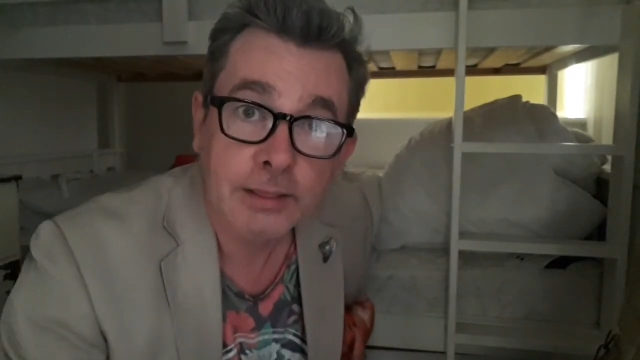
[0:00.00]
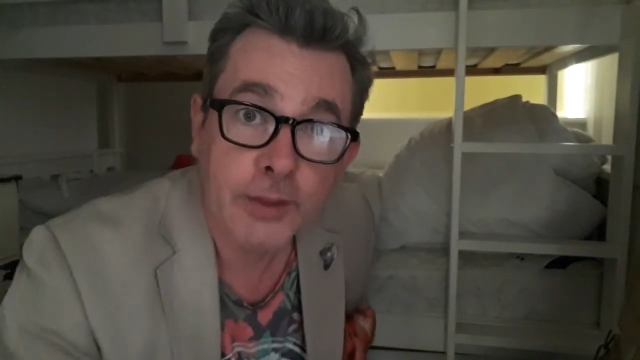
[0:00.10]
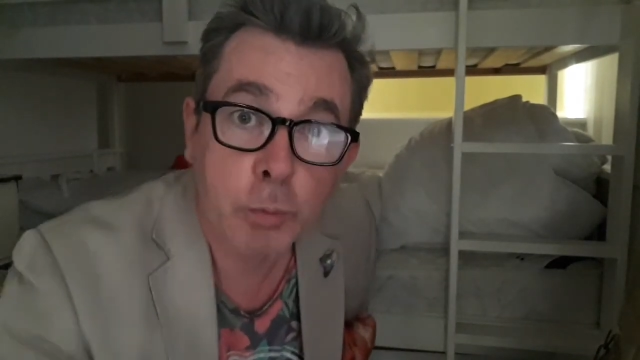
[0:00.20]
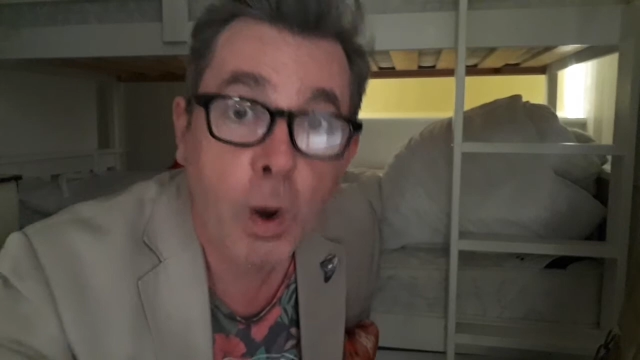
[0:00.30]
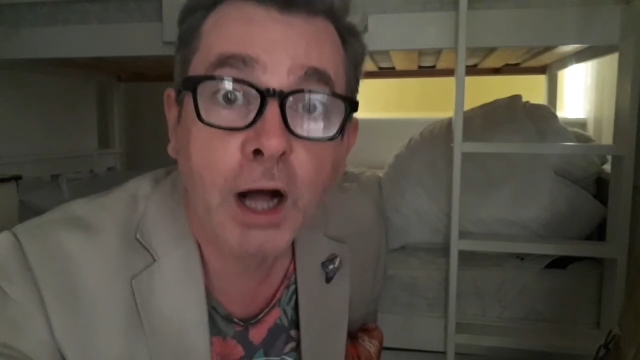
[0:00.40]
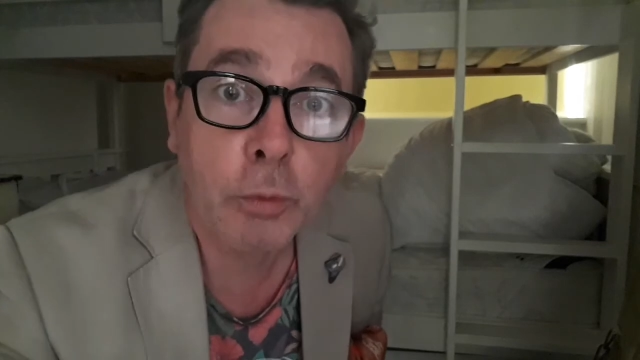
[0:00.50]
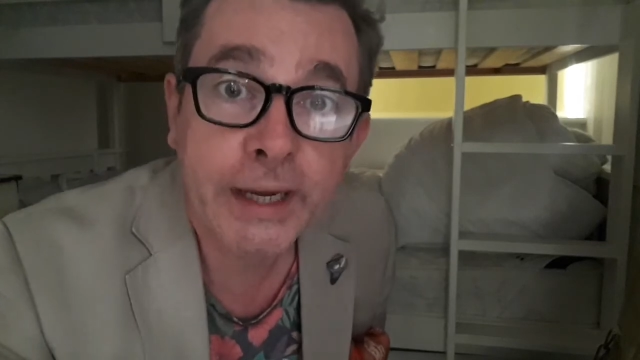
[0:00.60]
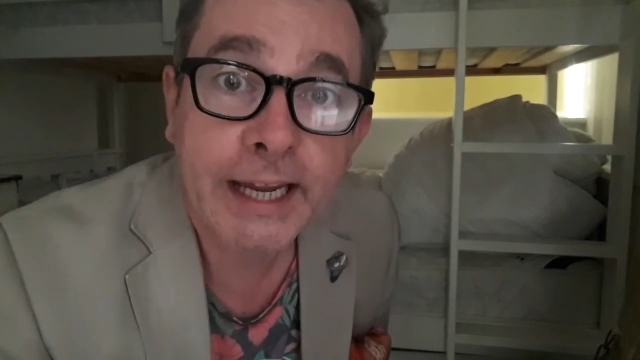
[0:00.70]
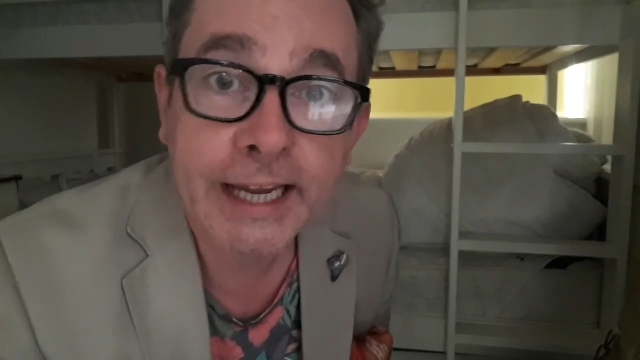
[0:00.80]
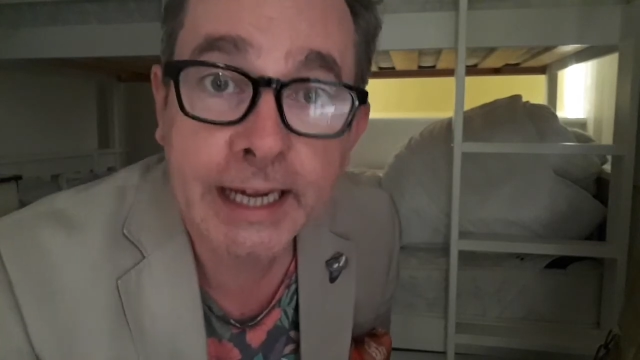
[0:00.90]
that while
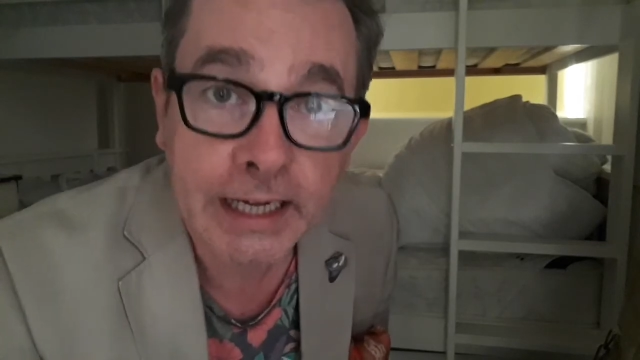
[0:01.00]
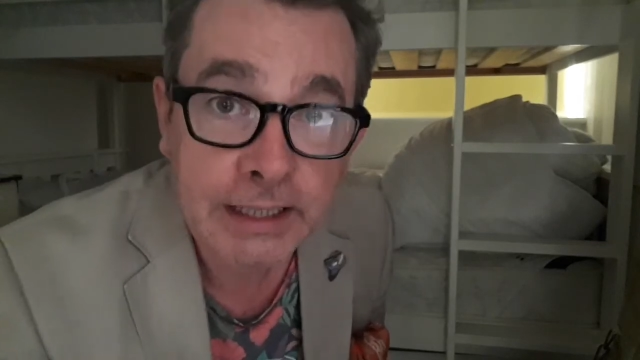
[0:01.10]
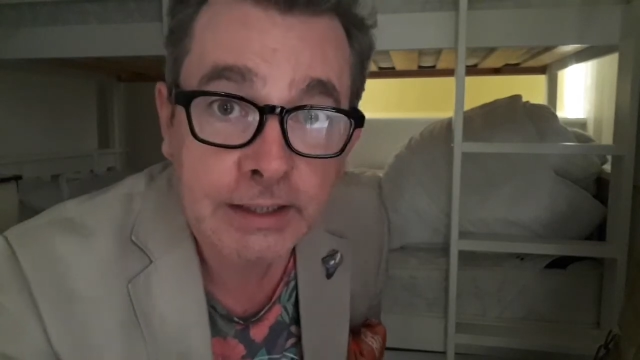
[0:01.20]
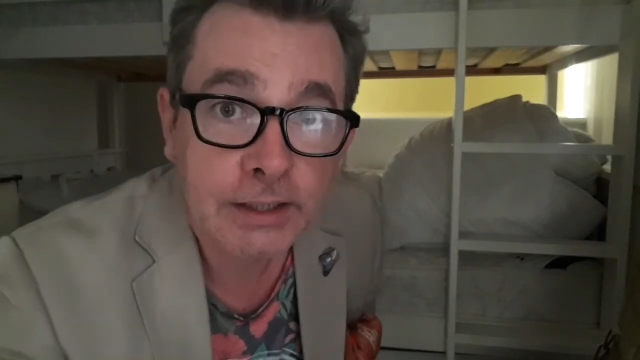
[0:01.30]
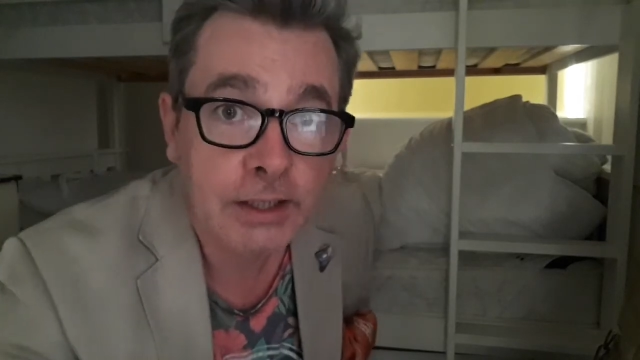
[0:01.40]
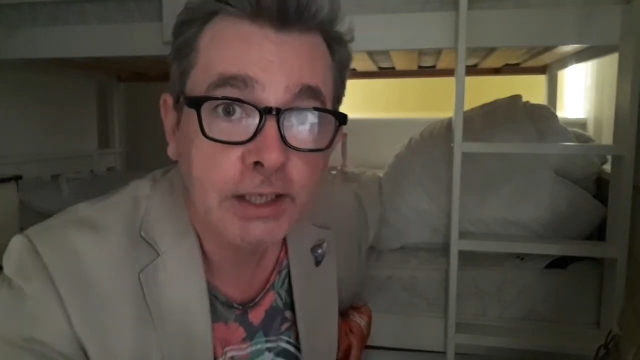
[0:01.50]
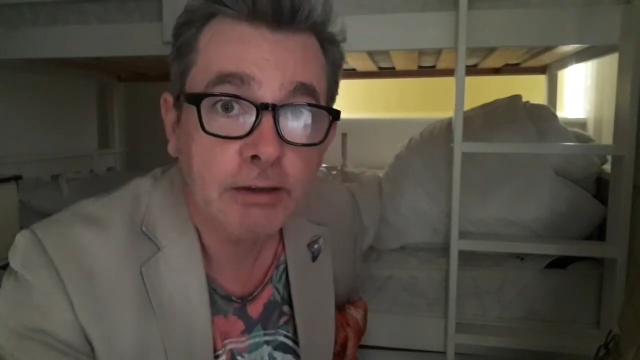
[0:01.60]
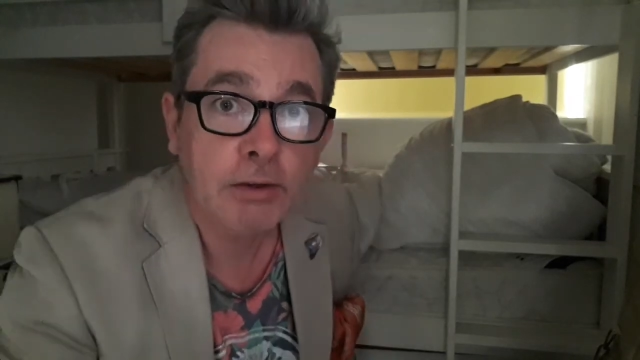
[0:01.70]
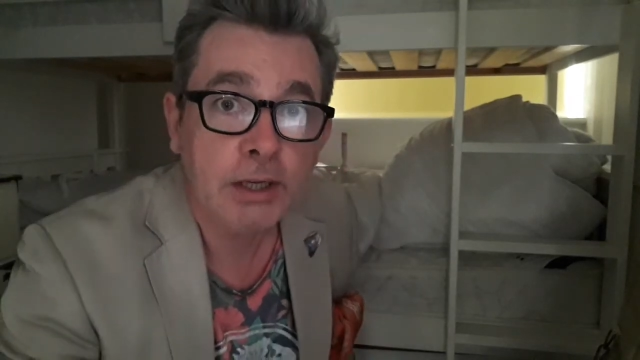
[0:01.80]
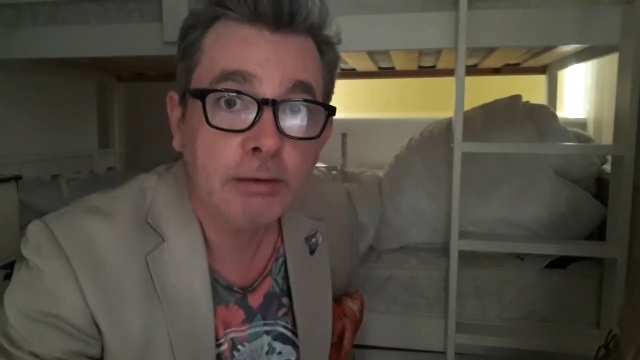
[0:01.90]
we're here,
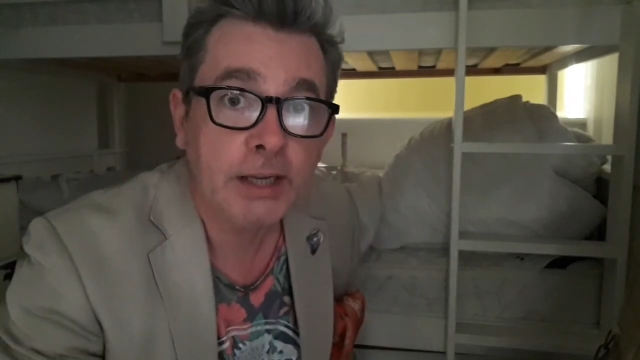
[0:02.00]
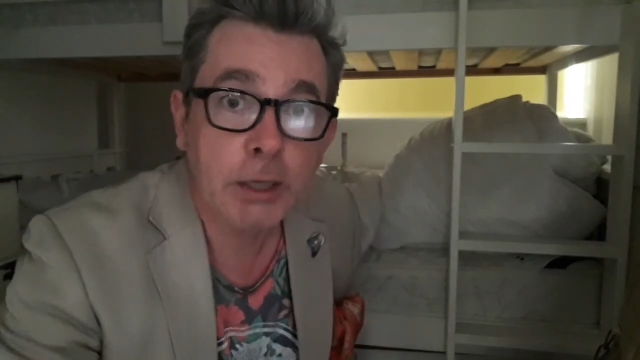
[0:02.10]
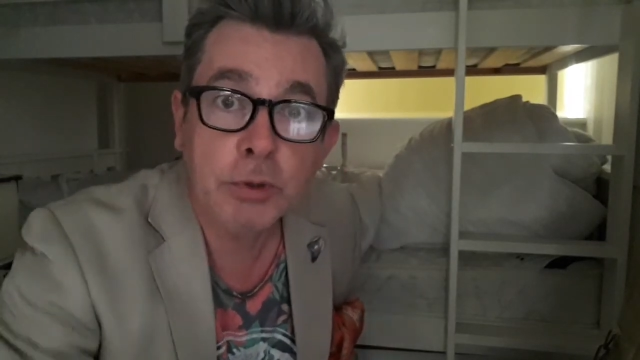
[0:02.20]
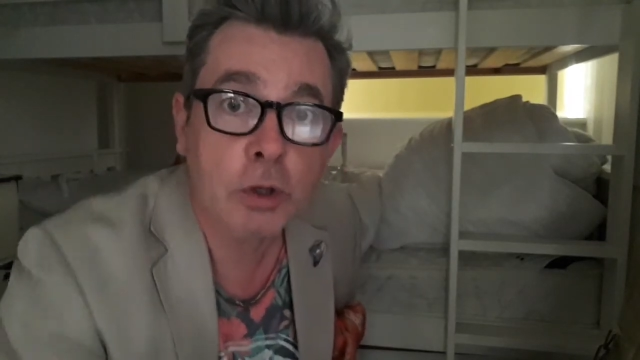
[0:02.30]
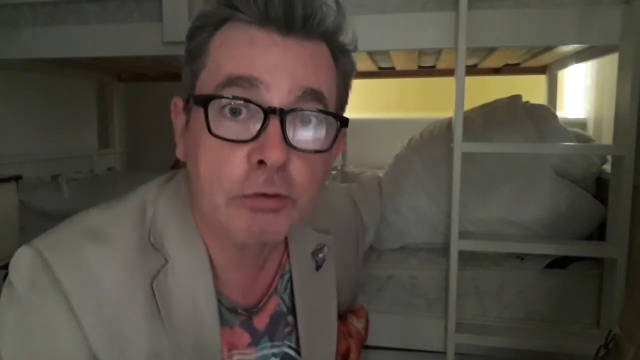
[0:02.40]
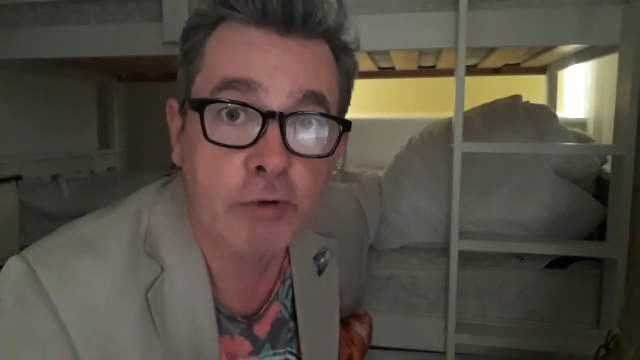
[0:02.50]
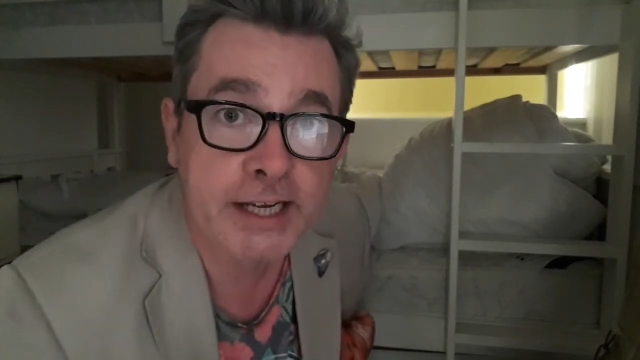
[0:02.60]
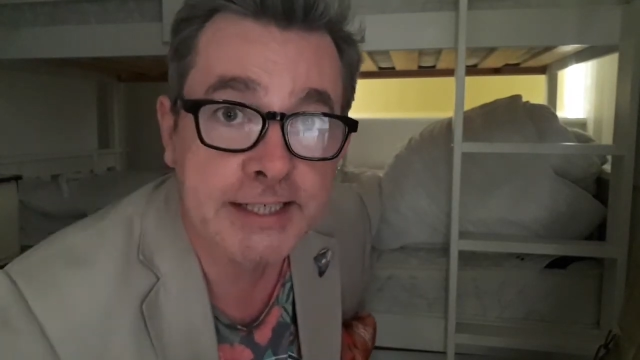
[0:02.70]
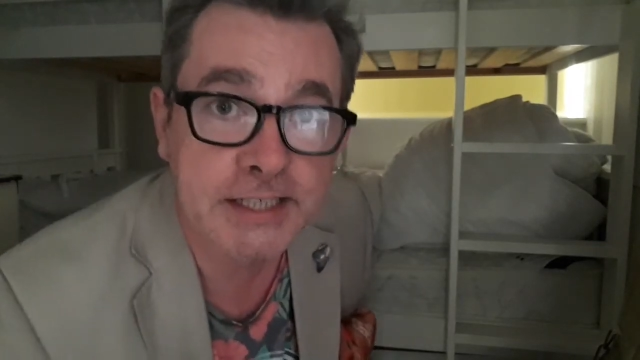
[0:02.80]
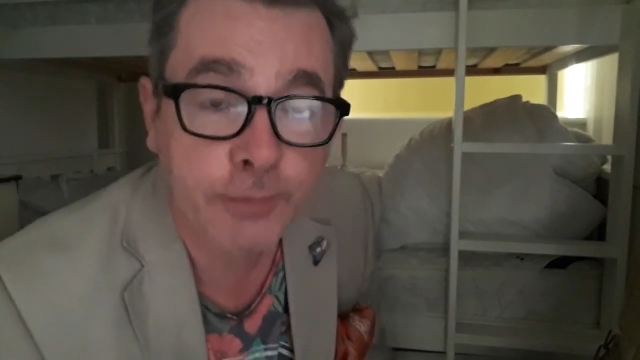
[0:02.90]
he will not
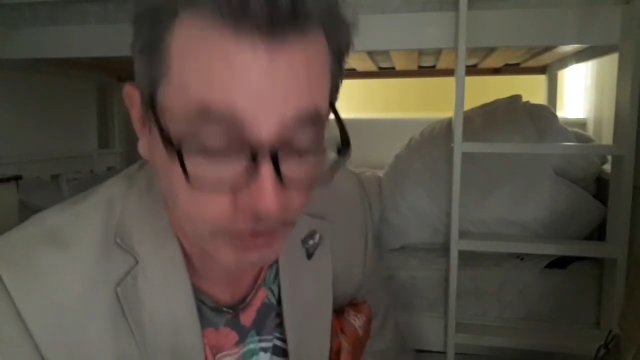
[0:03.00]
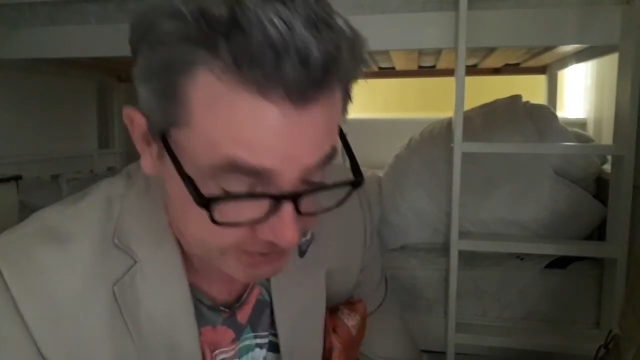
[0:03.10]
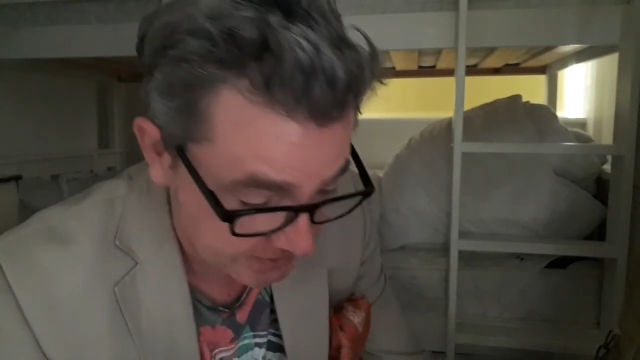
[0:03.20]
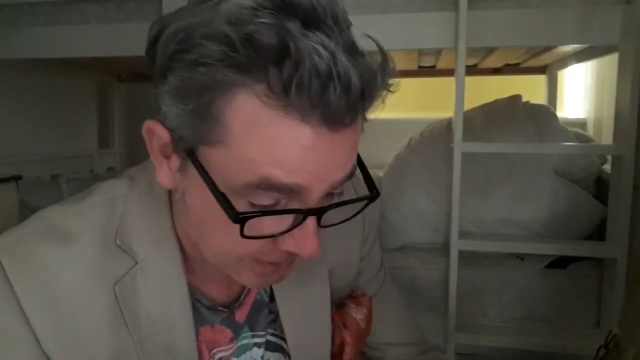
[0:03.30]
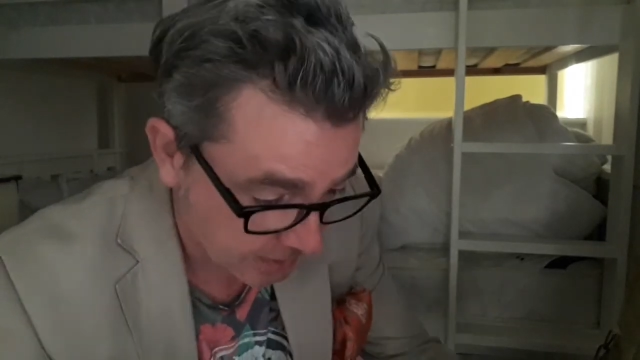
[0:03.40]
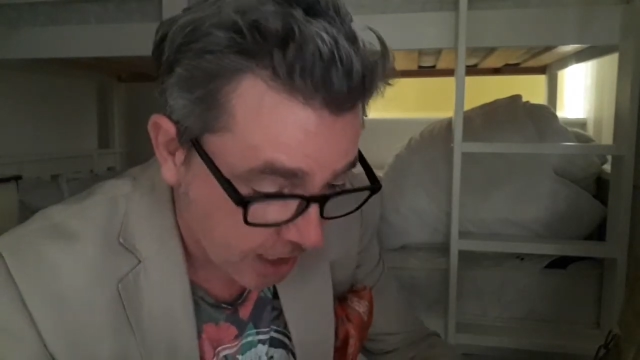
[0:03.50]
raise his voice,